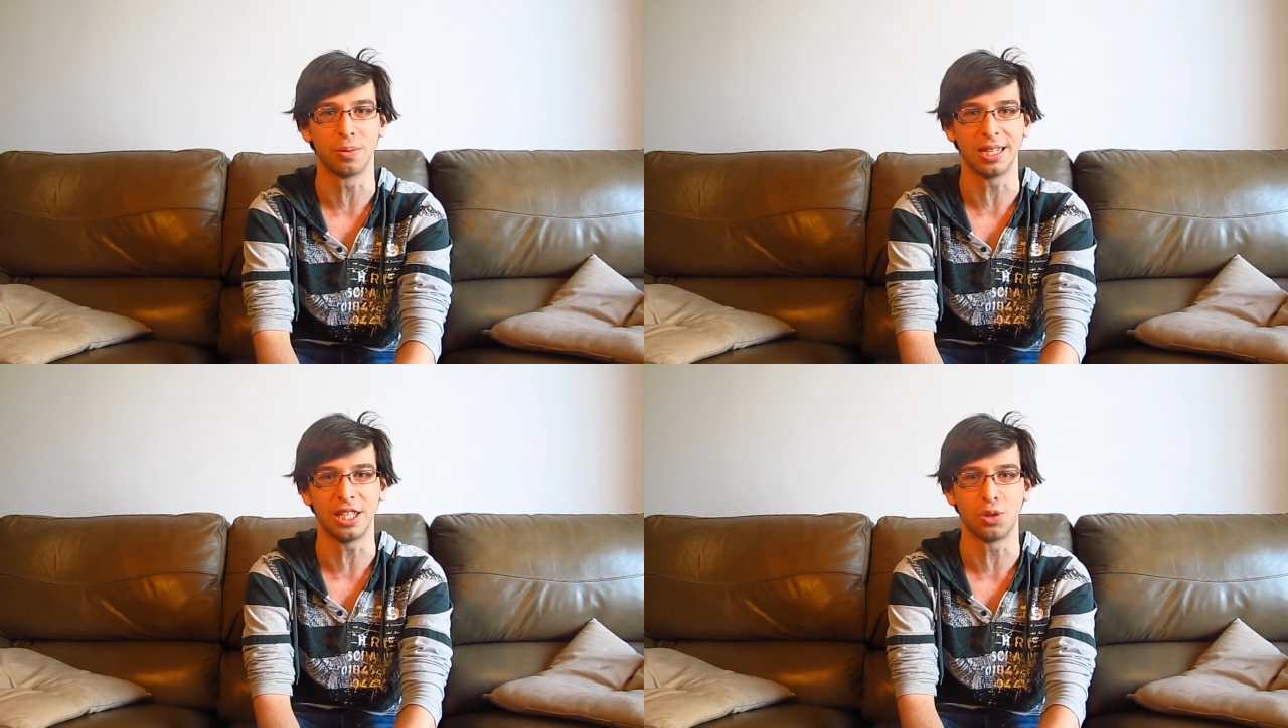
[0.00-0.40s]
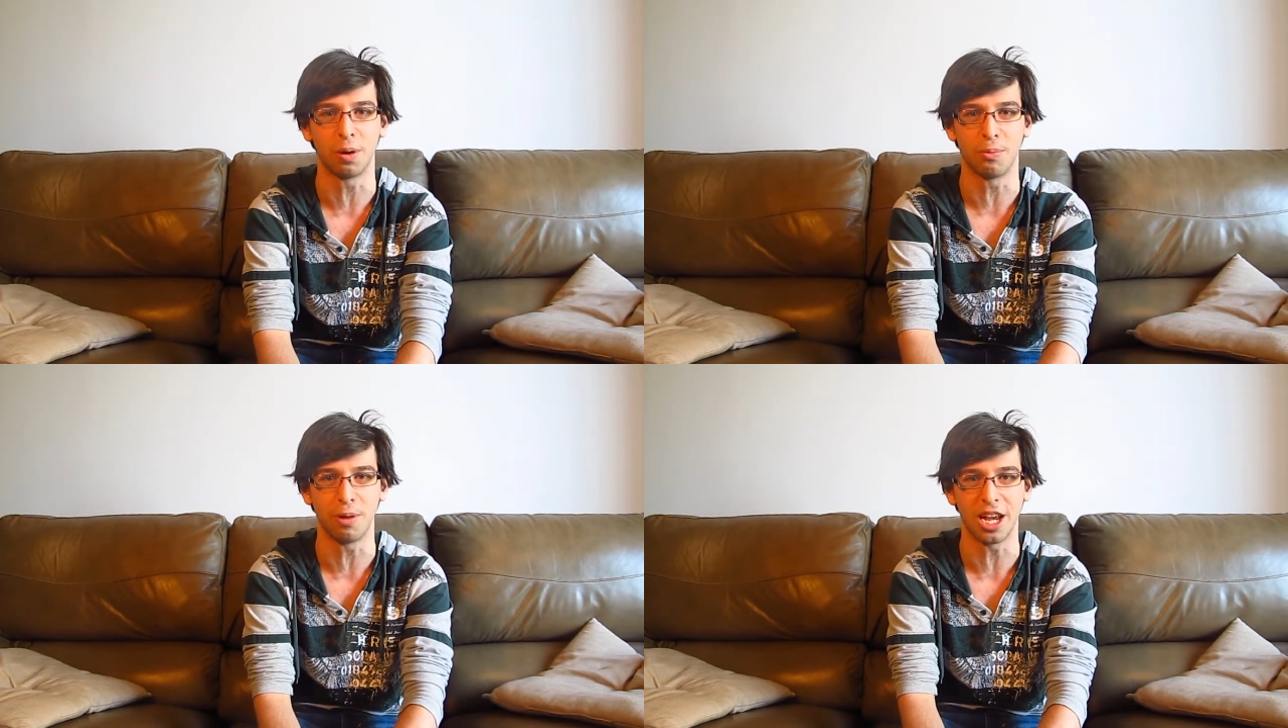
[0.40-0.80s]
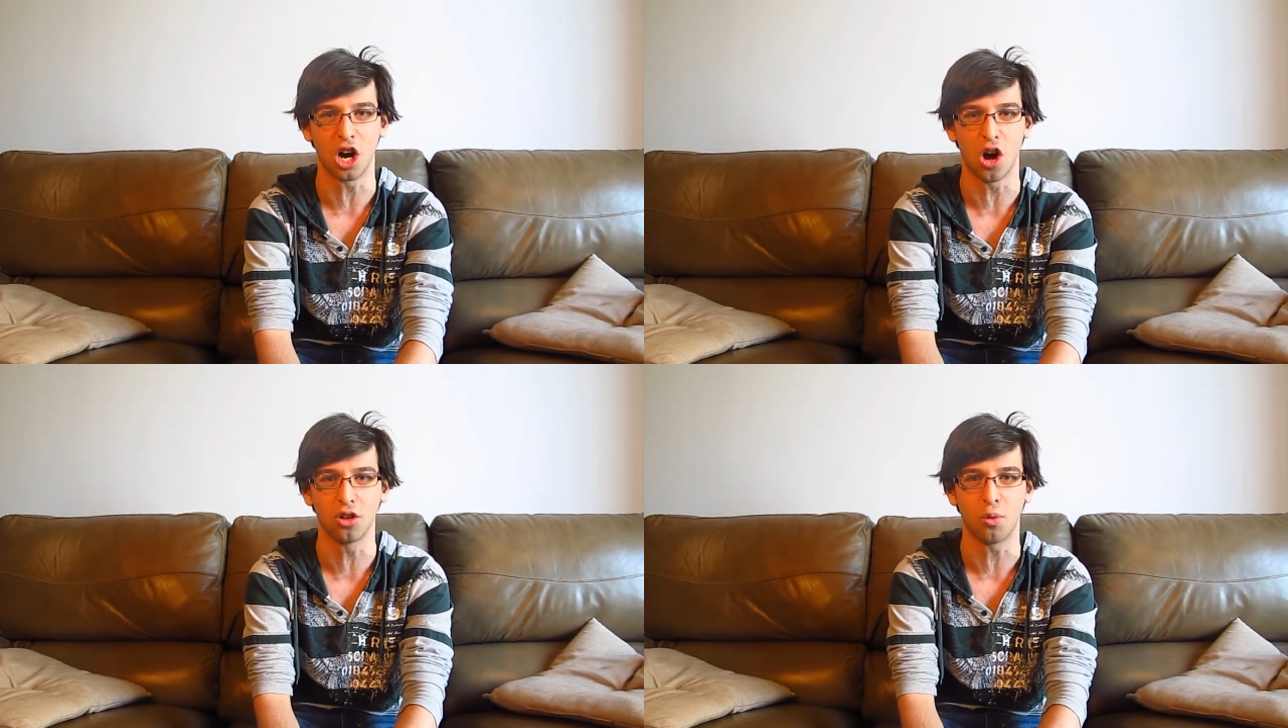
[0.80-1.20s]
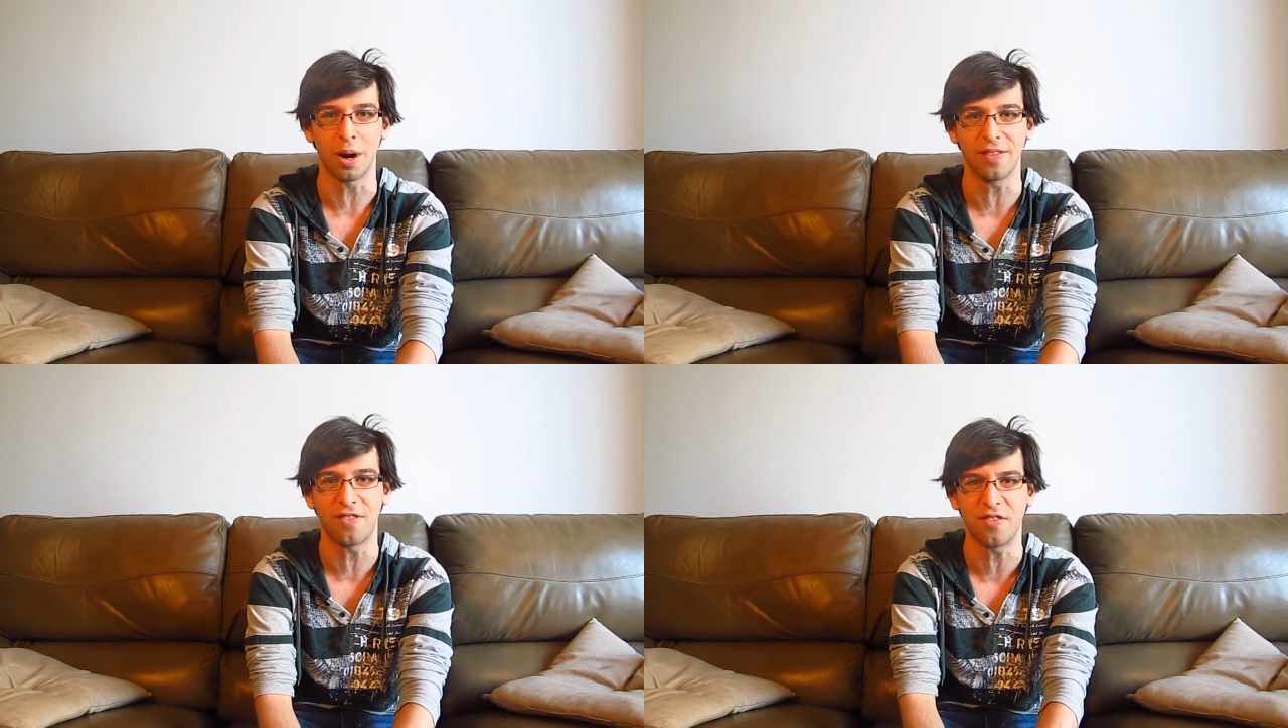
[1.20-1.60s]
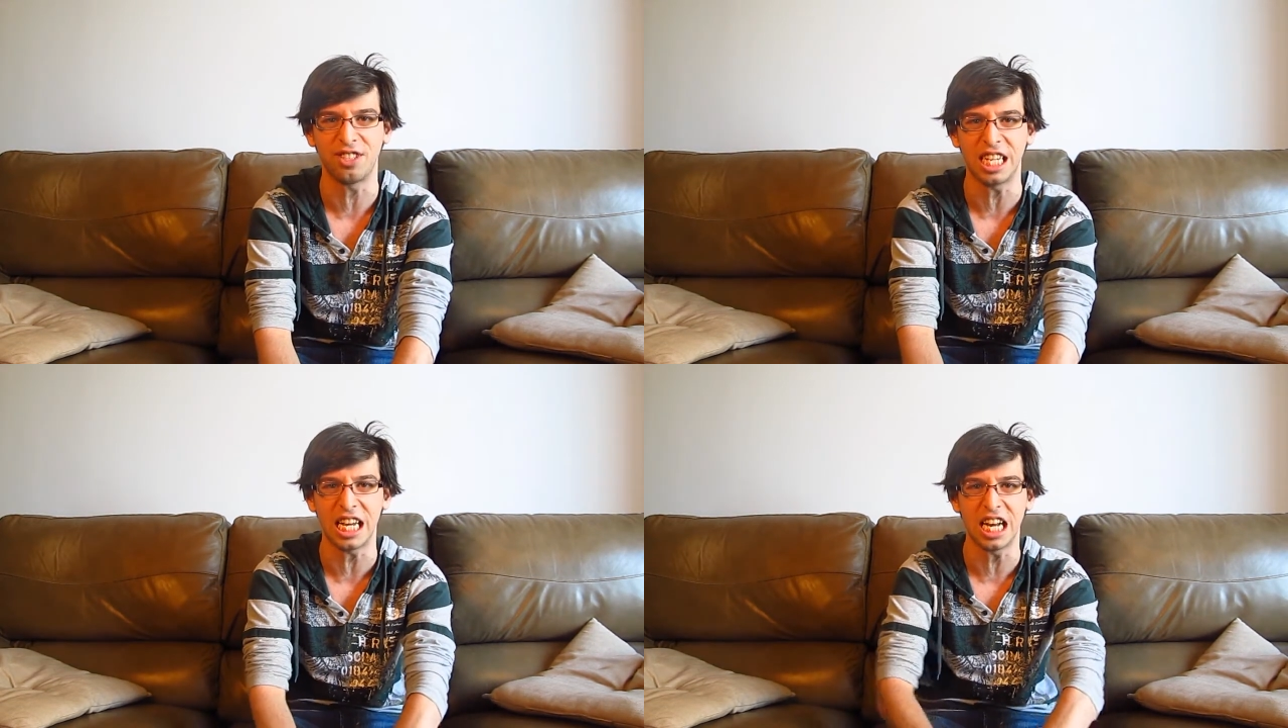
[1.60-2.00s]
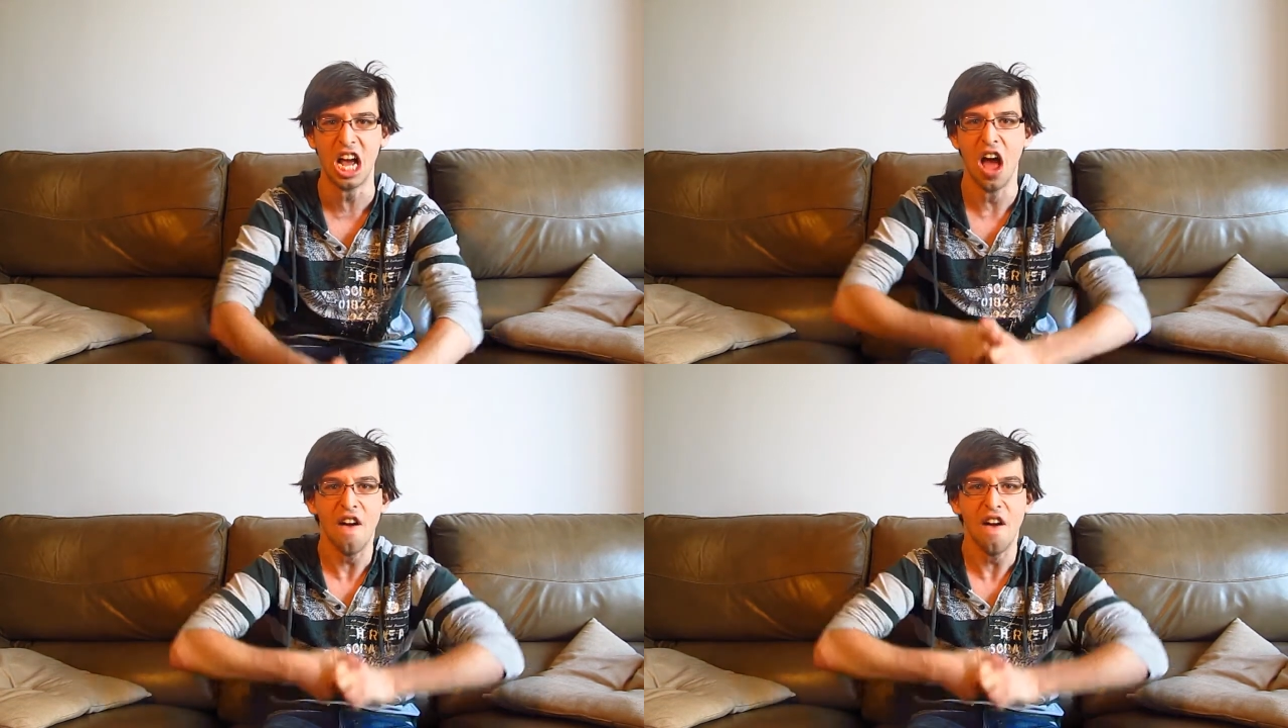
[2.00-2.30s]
to release what we call 2015